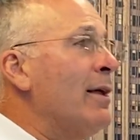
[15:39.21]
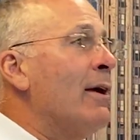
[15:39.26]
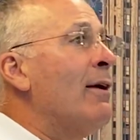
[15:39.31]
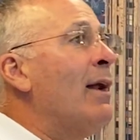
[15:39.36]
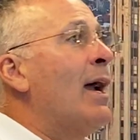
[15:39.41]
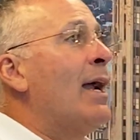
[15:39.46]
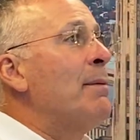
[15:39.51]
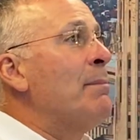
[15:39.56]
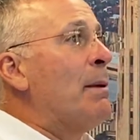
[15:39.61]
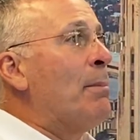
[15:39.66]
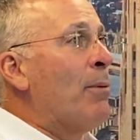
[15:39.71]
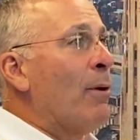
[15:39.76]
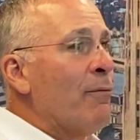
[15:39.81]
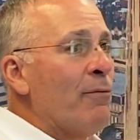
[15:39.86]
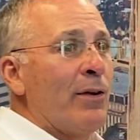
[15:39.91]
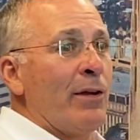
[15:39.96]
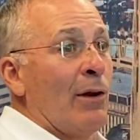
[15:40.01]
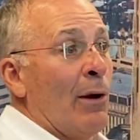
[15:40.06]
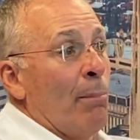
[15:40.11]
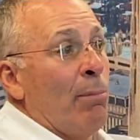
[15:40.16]
They're not going to be
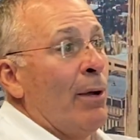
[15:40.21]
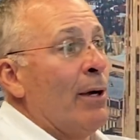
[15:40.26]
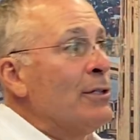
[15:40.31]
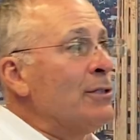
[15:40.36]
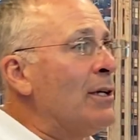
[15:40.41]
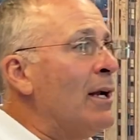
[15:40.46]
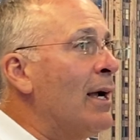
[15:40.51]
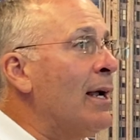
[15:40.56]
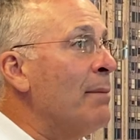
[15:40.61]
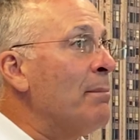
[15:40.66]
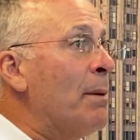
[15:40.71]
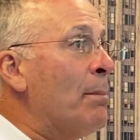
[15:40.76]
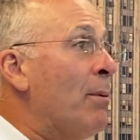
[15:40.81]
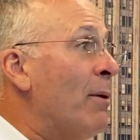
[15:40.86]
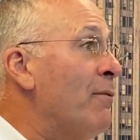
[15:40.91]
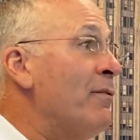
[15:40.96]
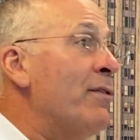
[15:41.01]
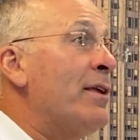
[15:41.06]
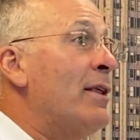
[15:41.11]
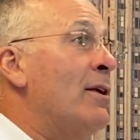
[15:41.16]
perfect. Our players are not going to be
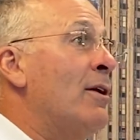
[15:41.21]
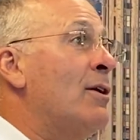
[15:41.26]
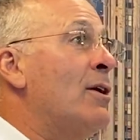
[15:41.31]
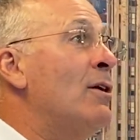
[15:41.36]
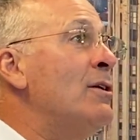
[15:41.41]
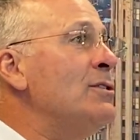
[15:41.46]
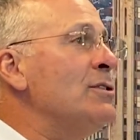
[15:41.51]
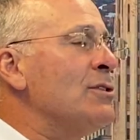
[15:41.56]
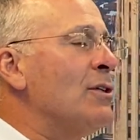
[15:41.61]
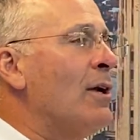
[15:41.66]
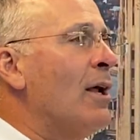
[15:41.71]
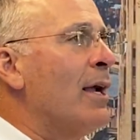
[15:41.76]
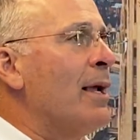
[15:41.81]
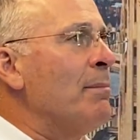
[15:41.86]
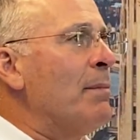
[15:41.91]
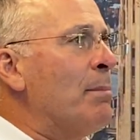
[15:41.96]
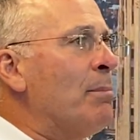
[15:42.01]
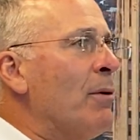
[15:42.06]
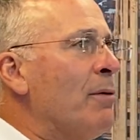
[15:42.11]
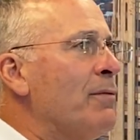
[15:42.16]
perfect, and our coaches are not
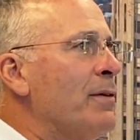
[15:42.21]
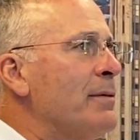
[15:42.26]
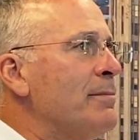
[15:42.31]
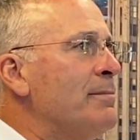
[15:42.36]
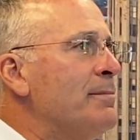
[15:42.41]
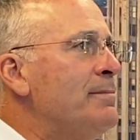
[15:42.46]
going to be perfect.